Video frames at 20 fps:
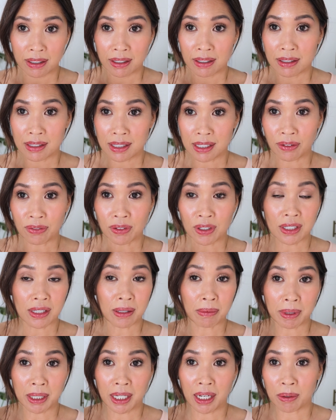It's definitely
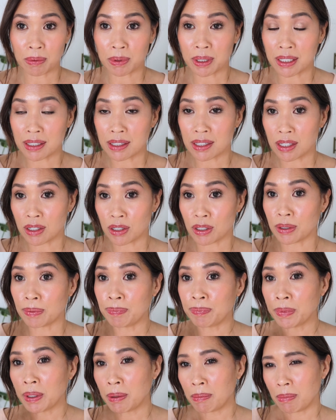something I would consider
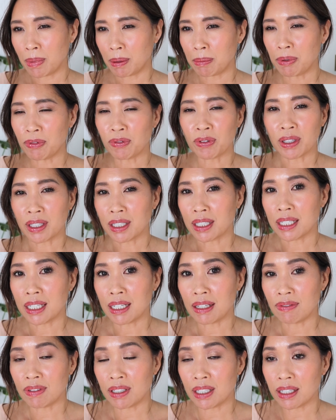maybe for like an
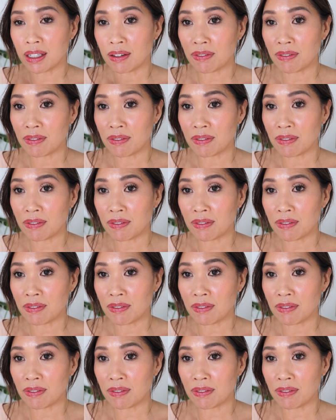evening